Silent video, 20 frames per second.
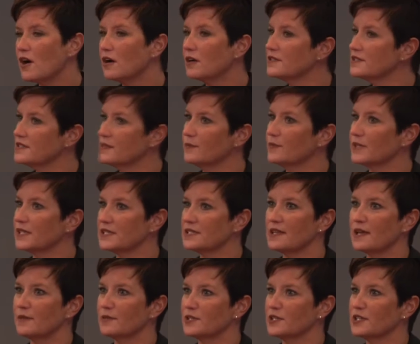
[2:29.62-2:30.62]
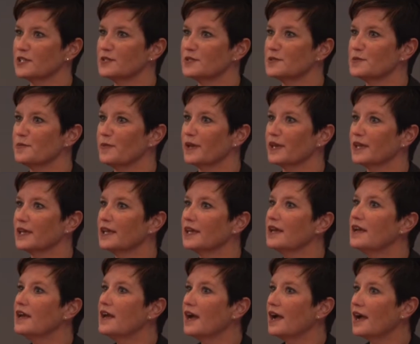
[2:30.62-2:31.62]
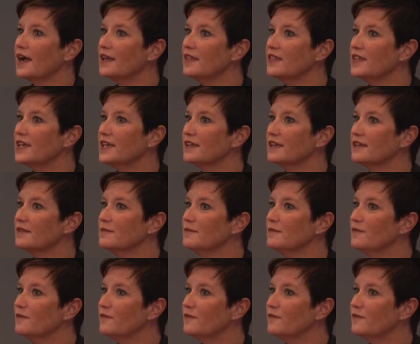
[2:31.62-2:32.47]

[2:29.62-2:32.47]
are some exceptions, but I think